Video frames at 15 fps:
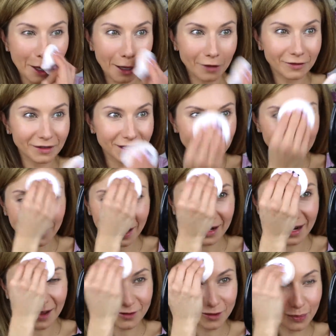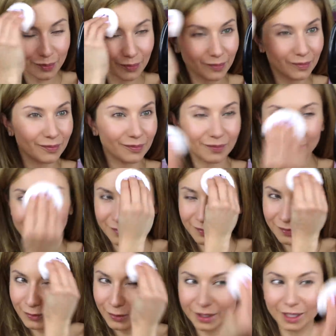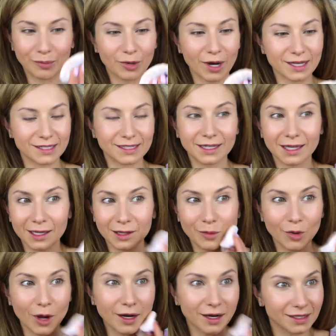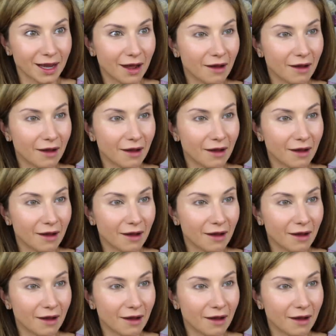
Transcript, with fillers: I feel like you kind of have to really press to get the product